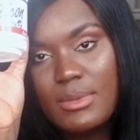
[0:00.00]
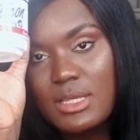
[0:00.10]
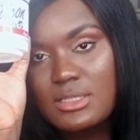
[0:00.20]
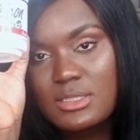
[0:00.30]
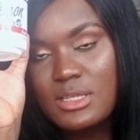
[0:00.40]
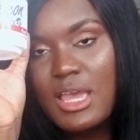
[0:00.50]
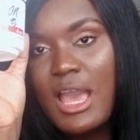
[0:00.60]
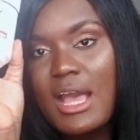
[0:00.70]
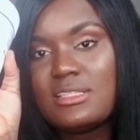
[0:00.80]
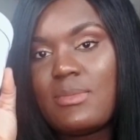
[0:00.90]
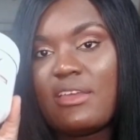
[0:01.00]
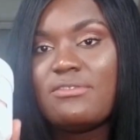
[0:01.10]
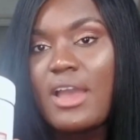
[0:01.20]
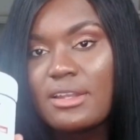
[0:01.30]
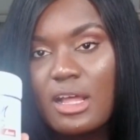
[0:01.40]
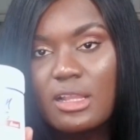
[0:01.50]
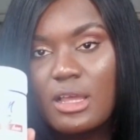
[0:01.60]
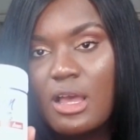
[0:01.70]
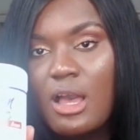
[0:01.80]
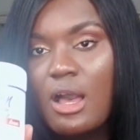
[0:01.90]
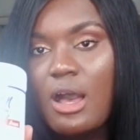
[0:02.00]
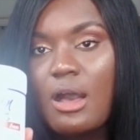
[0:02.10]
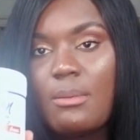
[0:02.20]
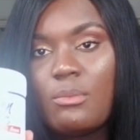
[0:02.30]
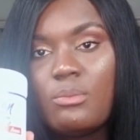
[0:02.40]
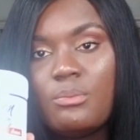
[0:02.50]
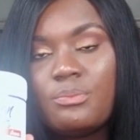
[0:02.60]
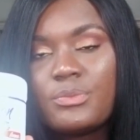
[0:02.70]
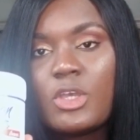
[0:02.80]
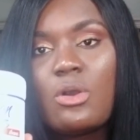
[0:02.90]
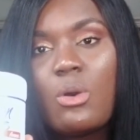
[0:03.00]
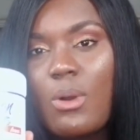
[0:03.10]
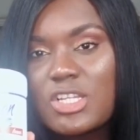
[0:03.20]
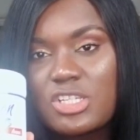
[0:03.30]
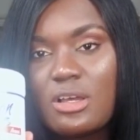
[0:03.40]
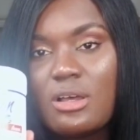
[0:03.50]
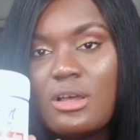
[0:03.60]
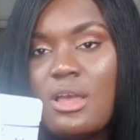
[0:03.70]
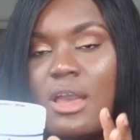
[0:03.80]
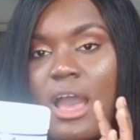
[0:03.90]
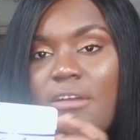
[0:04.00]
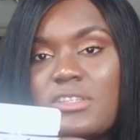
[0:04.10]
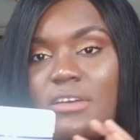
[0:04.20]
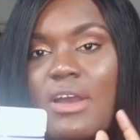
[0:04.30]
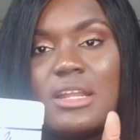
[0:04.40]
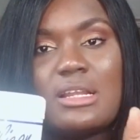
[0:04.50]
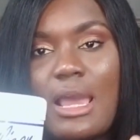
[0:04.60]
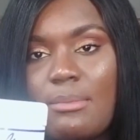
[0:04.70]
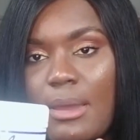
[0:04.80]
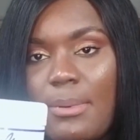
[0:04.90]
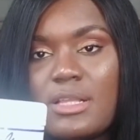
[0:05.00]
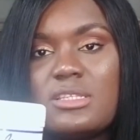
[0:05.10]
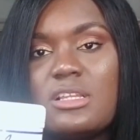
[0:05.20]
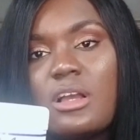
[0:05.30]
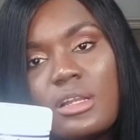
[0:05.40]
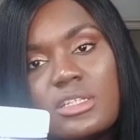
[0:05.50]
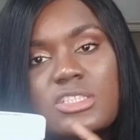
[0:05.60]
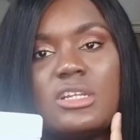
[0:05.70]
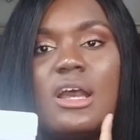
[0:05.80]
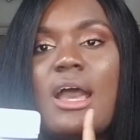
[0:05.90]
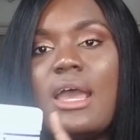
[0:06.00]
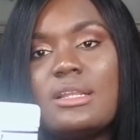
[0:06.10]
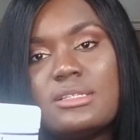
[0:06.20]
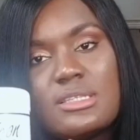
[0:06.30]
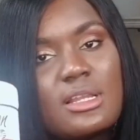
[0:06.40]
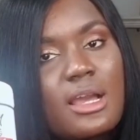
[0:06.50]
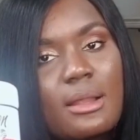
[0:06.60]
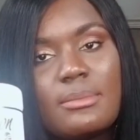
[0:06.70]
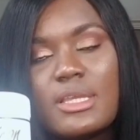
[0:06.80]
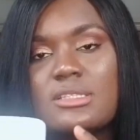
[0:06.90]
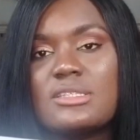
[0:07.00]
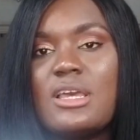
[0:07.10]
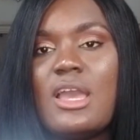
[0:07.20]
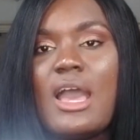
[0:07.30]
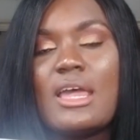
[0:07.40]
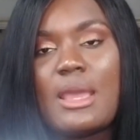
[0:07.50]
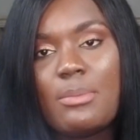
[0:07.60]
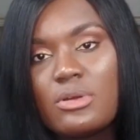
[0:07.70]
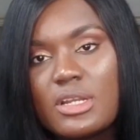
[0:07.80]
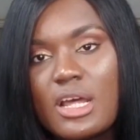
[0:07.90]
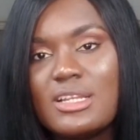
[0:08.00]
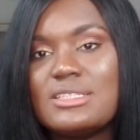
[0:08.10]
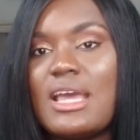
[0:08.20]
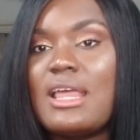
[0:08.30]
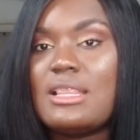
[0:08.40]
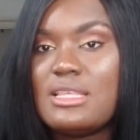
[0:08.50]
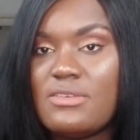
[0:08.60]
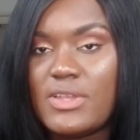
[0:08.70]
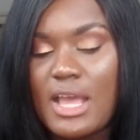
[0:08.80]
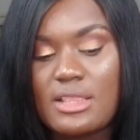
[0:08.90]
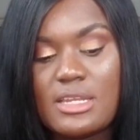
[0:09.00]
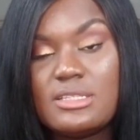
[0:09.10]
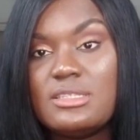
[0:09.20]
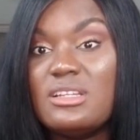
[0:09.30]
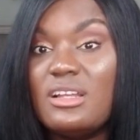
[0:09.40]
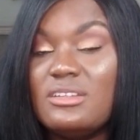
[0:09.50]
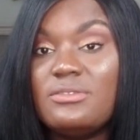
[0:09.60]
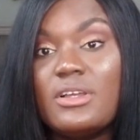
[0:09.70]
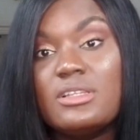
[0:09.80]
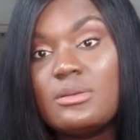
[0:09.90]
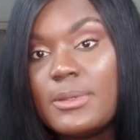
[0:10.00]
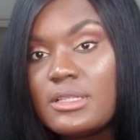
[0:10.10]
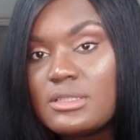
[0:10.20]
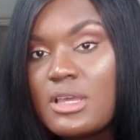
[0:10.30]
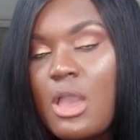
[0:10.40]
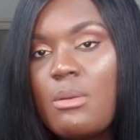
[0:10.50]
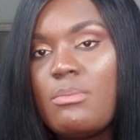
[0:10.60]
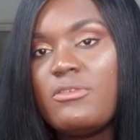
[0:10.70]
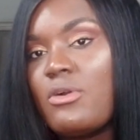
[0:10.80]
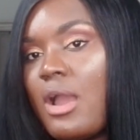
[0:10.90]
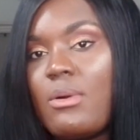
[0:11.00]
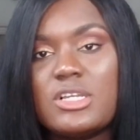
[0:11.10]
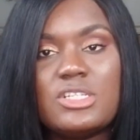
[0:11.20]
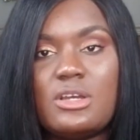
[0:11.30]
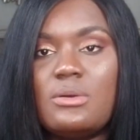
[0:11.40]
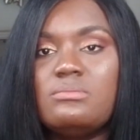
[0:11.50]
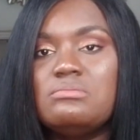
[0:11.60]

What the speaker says: mix as my final co-washer. After I've added like my Pantene conditioner, I add the silicone mix and I put it on it and I leave it. I let it sit on it for a little bit before I wash it out.